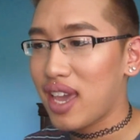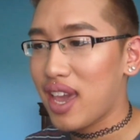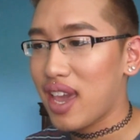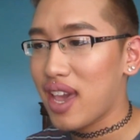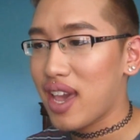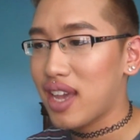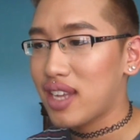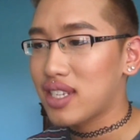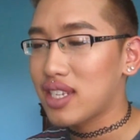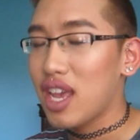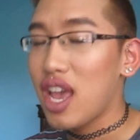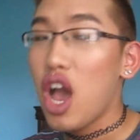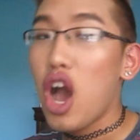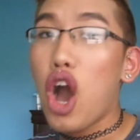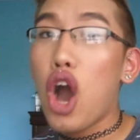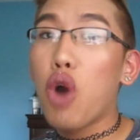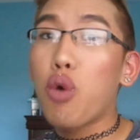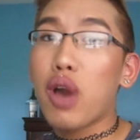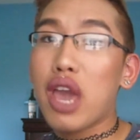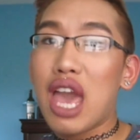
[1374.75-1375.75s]
And
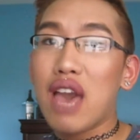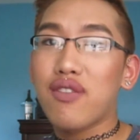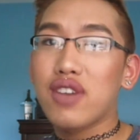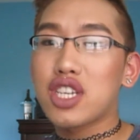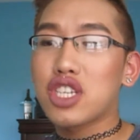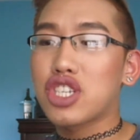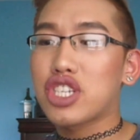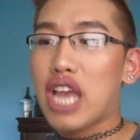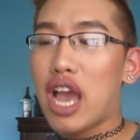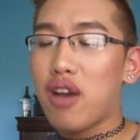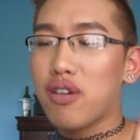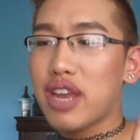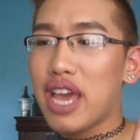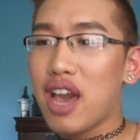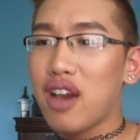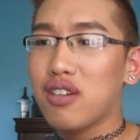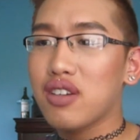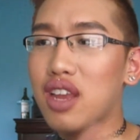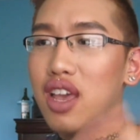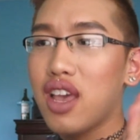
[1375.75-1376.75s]
oh, I have a shout
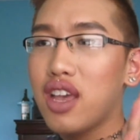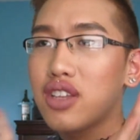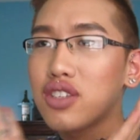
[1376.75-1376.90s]
out